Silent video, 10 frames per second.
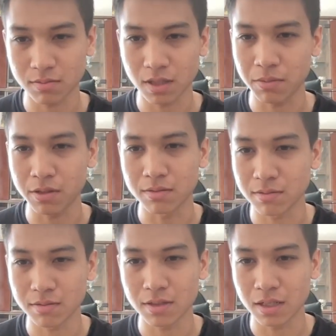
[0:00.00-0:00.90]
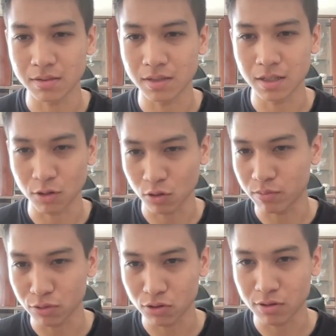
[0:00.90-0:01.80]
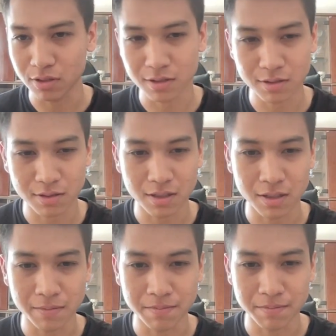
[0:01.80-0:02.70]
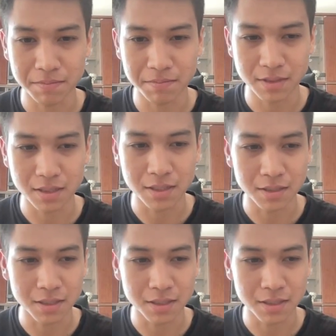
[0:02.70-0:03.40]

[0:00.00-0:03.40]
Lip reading: I mean, I hope you join us. Yeah.